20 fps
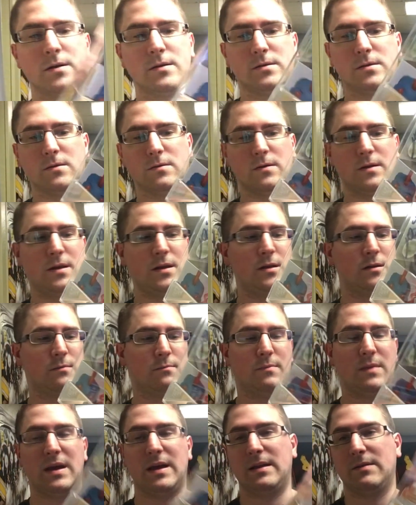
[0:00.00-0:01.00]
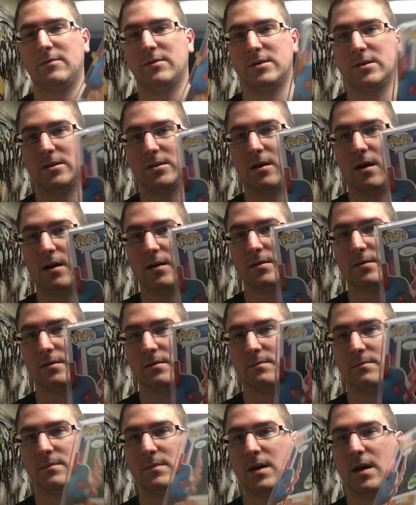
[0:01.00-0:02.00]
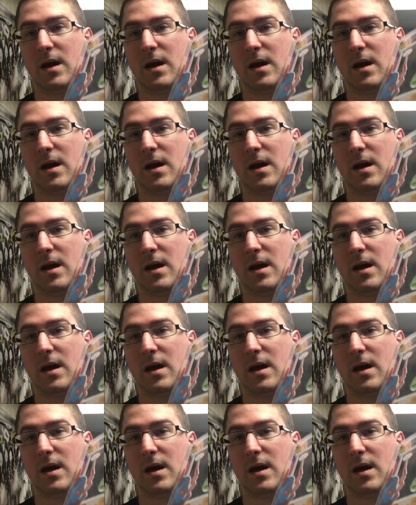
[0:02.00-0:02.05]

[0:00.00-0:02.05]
so a near mint, which is awesome.